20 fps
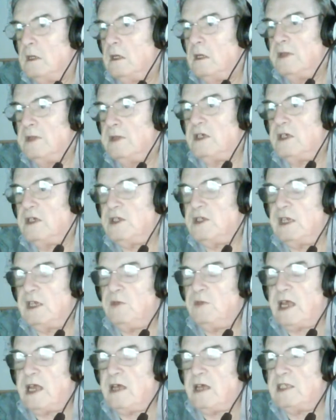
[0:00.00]
Because
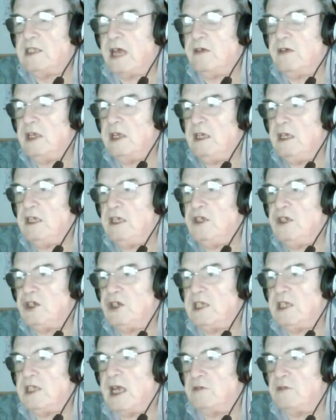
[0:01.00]
without a doubt, it is your
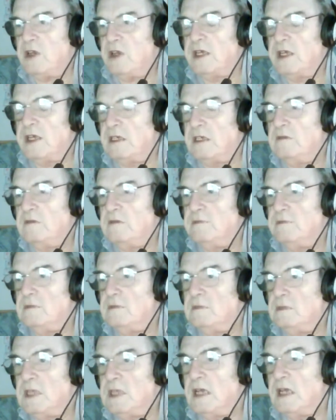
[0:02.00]
downline
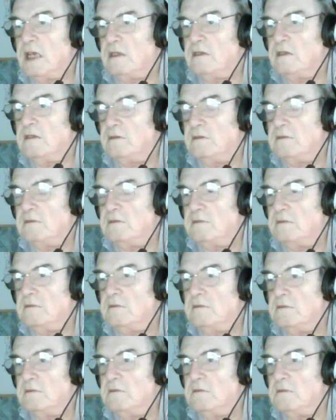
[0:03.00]
that,
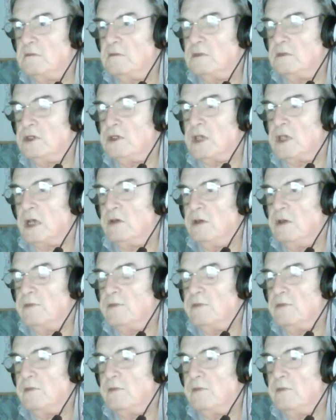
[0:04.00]

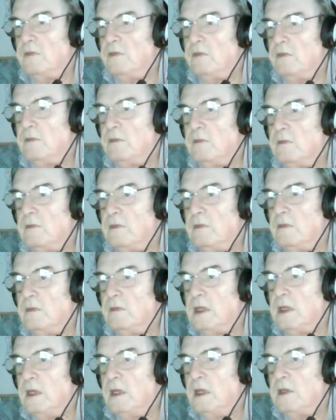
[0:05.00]

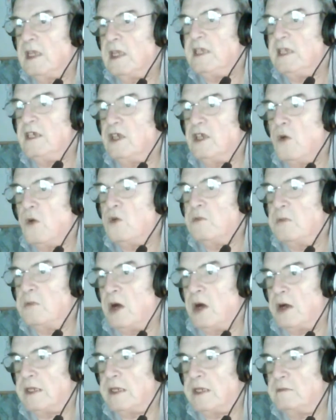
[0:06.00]
they're your gold
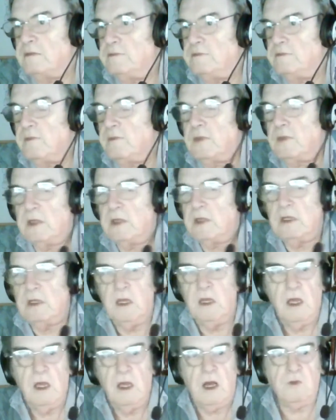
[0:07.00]
mine.
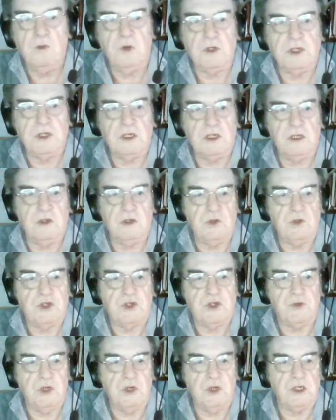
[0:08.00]
I wanted to do a
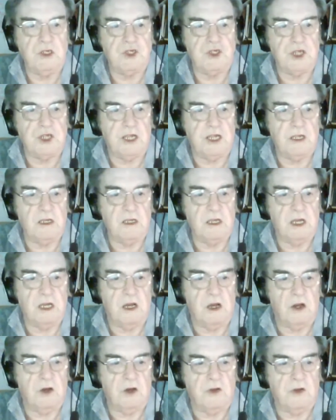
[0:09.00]
screen share
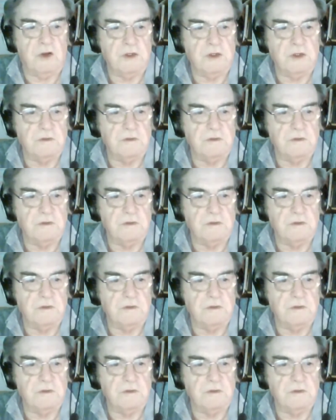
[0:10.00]
on